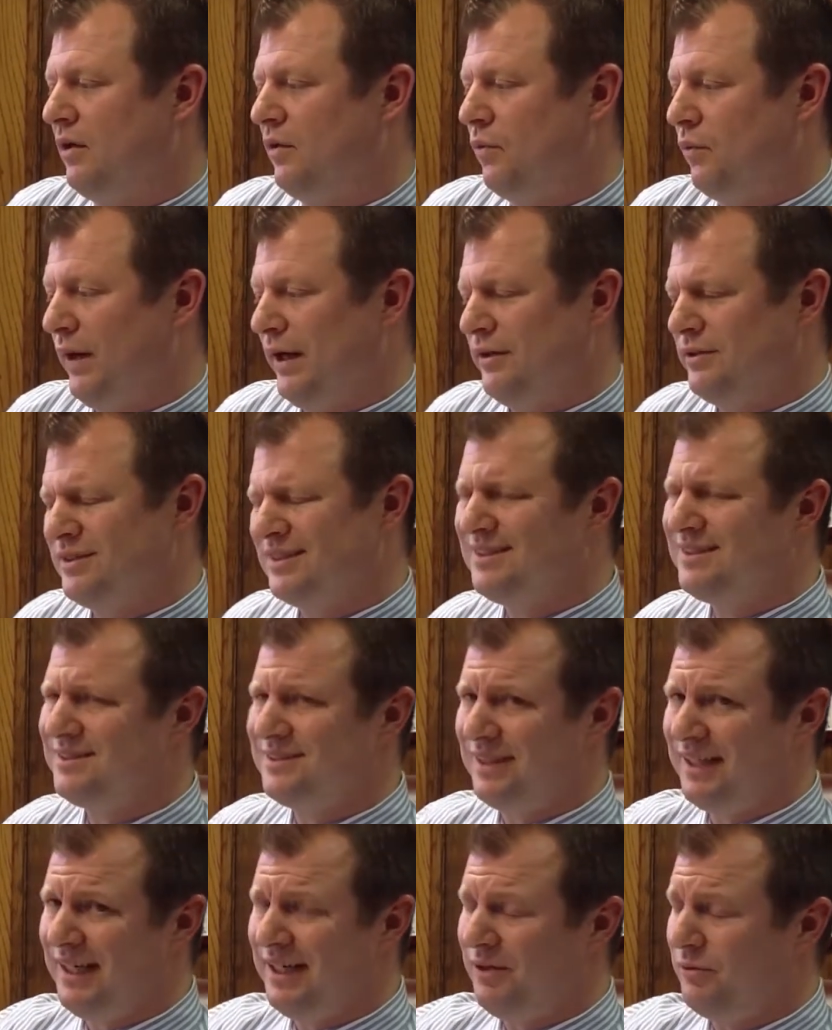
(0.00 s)
"Where's the
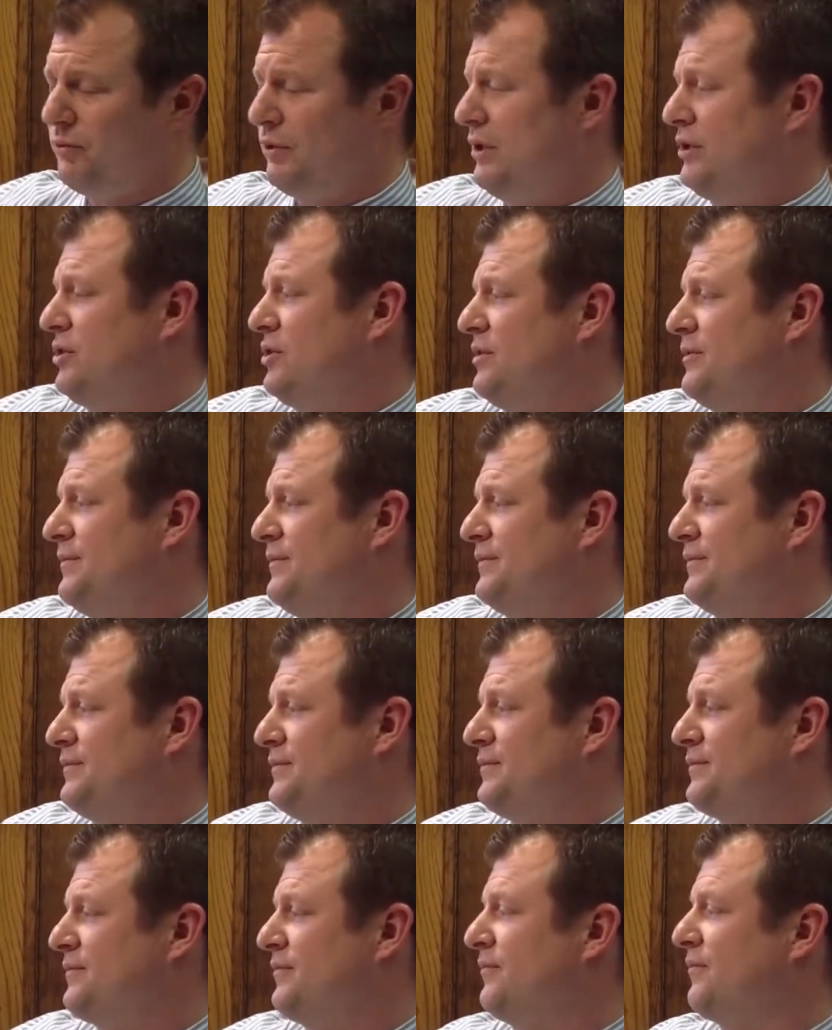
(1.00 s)
sandwich?"
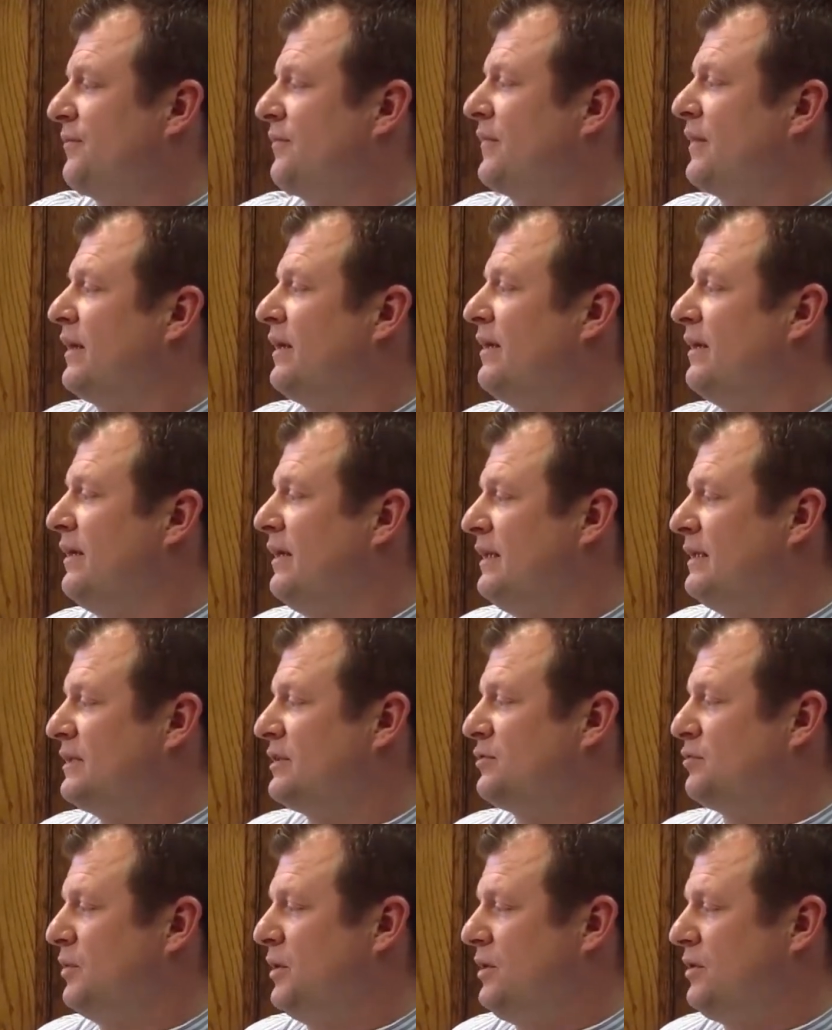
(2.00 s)
The
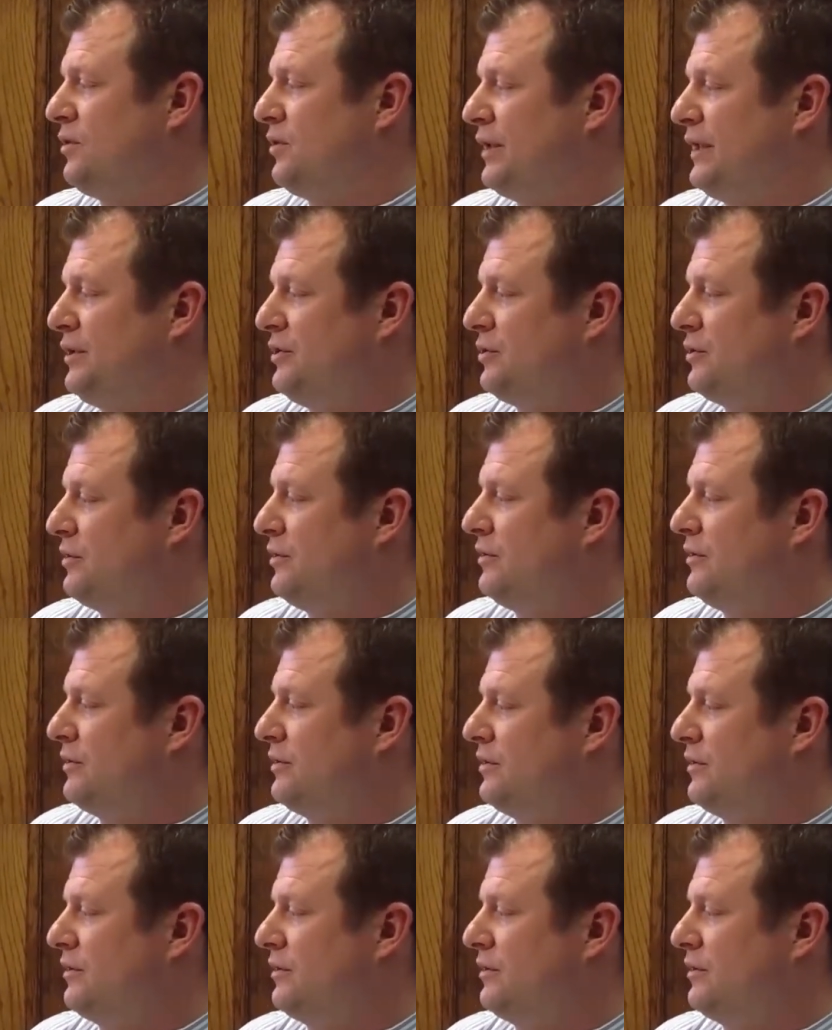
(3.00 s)
small creature